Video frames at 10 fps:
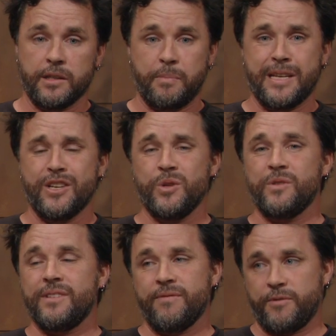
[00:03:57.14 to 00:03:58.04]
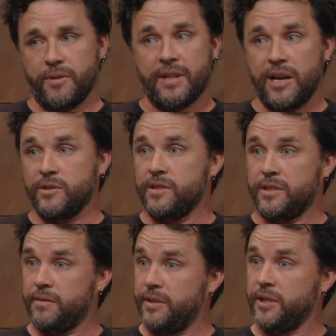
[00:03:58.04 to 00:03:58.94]
it's been used for thousands
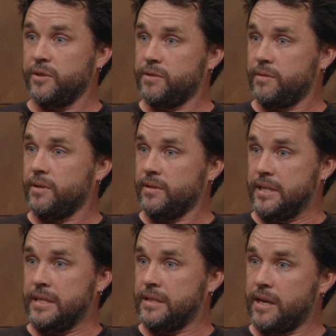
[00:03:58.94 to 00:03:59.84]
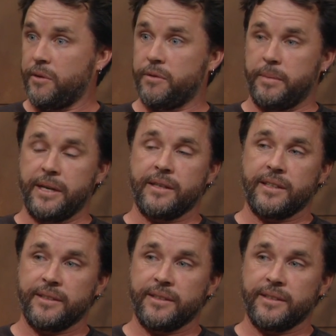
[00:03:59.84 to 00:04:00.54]
of years uh, in South America.